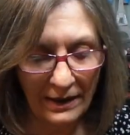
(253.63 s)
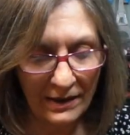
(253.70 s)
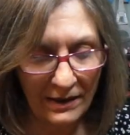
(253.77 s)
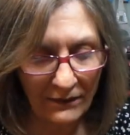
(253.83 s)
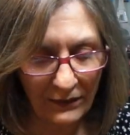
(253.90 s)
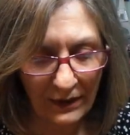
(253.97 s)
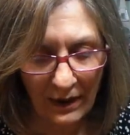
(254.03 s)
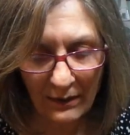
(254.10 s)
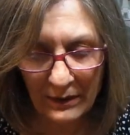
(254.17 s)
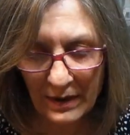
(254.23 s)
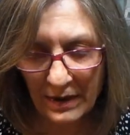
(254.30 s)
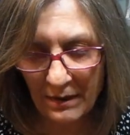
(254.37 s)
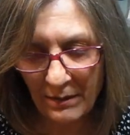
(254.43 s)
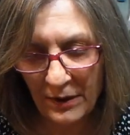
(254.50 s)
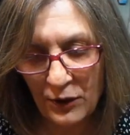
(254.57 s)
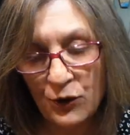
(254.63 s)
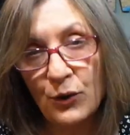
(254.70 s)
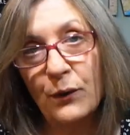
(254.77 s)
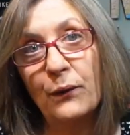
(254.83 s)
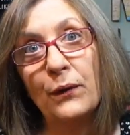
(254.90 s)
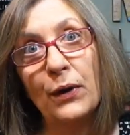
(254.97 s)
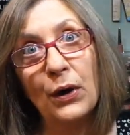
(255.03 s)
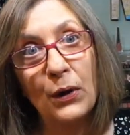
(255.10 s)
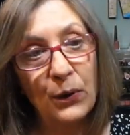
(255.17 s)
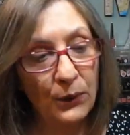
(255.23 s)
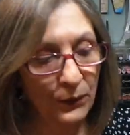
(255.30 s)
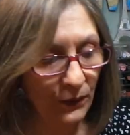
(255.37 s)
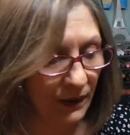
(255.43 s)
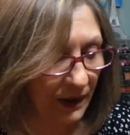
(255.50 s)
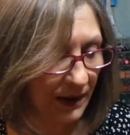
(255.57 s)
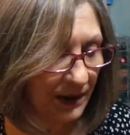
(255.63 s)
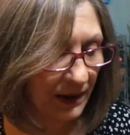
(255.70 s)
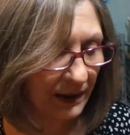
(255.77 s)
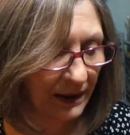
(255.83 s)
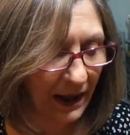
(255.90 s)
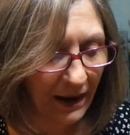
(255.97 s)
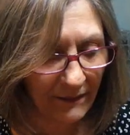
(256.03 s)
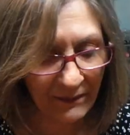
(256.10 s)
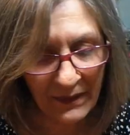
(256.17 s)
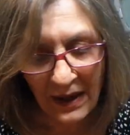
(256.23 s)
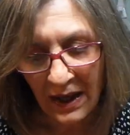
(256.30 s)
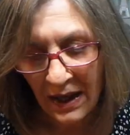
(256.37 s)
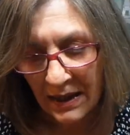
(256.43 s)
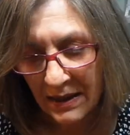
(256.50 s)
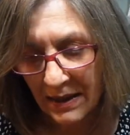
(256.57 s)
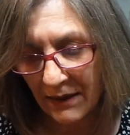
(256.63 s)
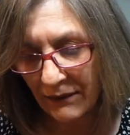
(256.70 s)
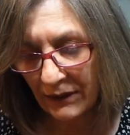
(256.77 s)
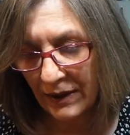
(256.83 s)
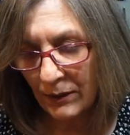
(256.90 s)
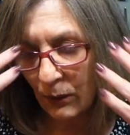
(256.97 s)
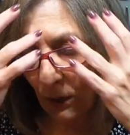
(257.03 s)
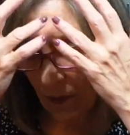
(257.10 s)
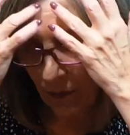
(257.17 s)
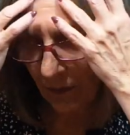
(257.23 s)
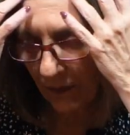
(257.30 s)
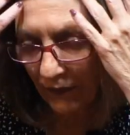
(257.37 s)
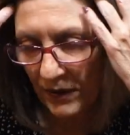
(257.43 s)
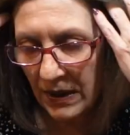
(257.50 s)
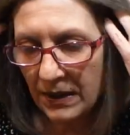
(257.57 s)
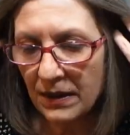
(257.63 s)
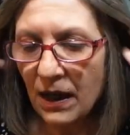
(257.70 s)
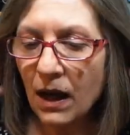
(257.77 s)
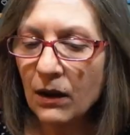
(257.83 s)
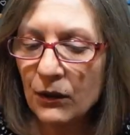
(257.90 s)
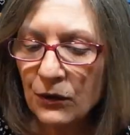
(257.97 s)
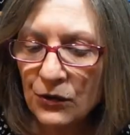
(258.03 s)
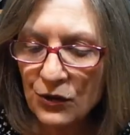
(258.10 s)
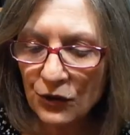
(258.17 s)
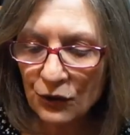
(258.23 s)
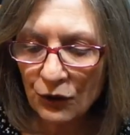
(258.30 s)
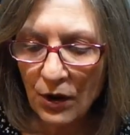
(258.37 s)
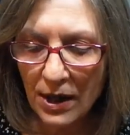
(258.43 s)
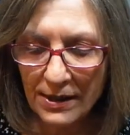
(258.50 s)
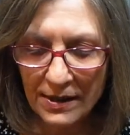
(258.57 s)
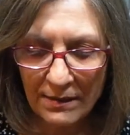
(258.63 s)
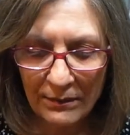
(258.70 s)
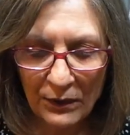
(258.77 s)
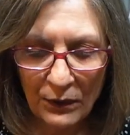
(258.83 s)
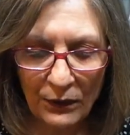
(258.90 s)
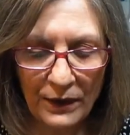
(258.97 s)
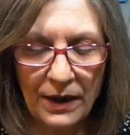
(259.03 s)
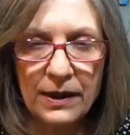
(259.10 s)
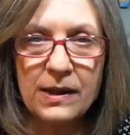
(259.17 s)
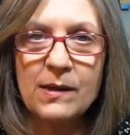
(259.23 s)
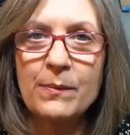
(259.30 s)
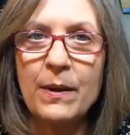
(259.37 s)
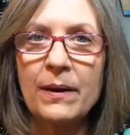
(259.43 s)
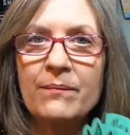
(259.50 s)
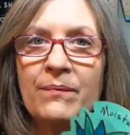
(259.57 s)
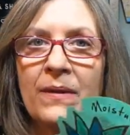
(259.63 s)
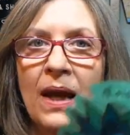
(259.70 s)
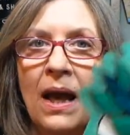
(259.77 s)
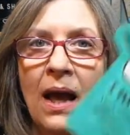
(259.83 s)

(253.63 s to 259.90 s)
this, if you're going to the beach, your phone, things like that. It's definitely worth $15 to try some new things, but